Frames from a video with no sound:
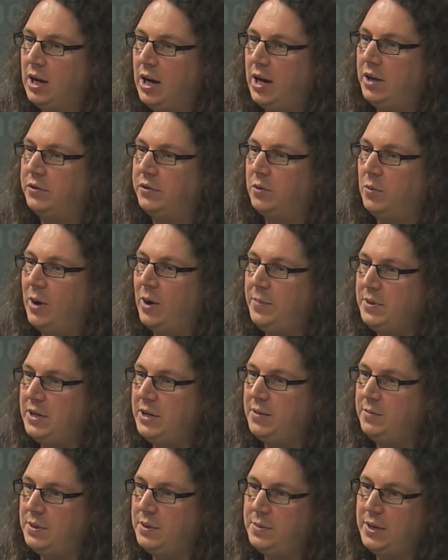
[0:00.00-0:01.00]
how the web
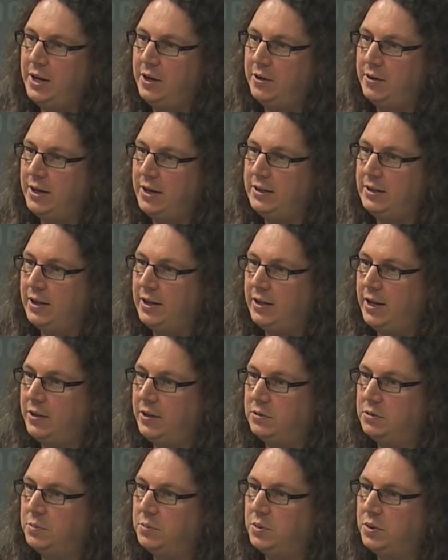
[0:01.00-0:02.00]
can be better
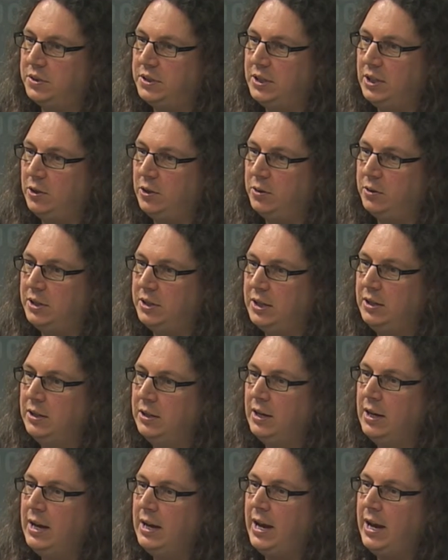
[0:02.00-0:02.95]
at supporting learning,